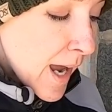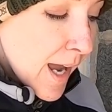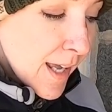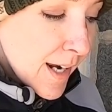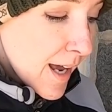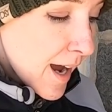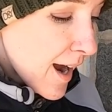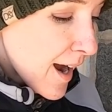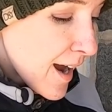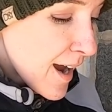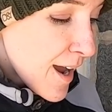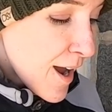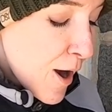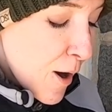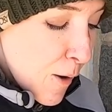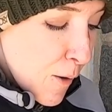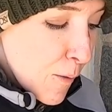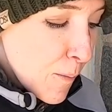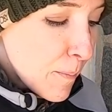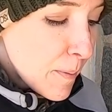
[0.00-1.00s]
And I
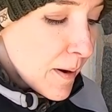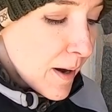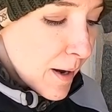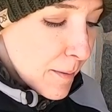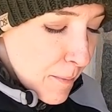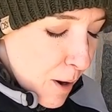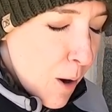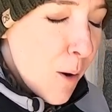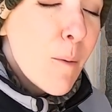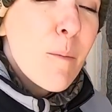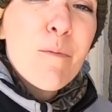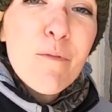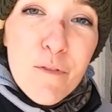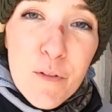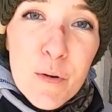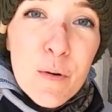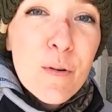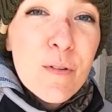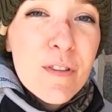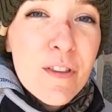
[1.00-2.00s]
hope, I'm
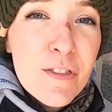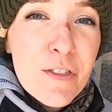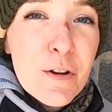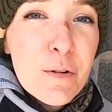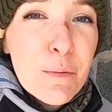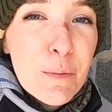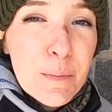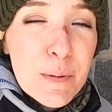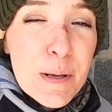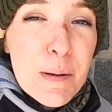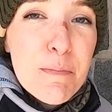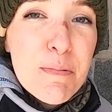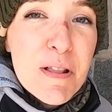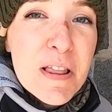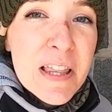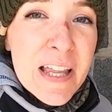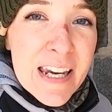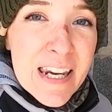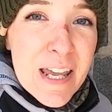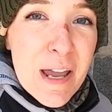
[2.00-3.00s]
hopeful that there will be
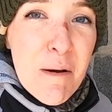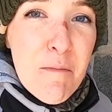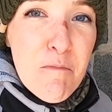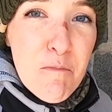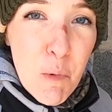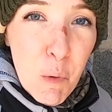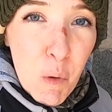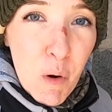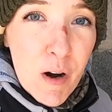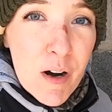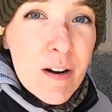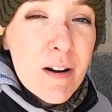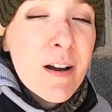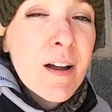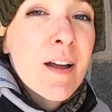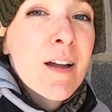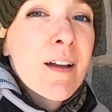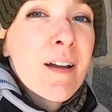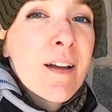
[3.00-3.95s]
plenty more